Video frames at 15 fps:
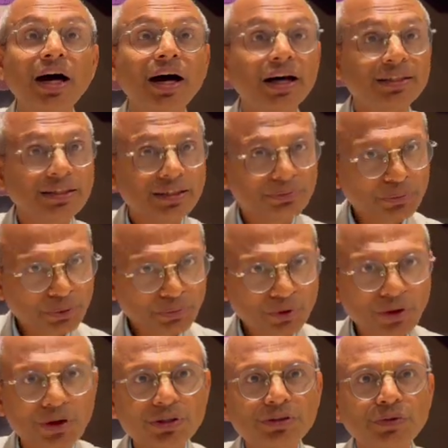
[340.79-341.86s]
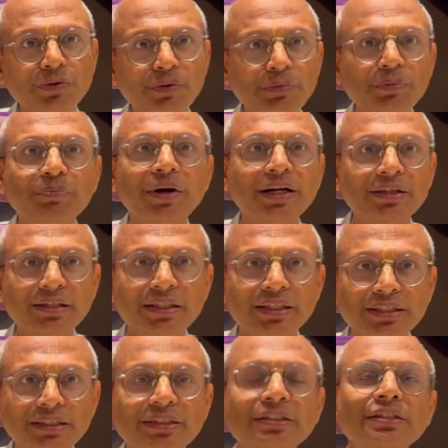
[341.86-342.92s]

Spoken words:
Other people also will be partner it.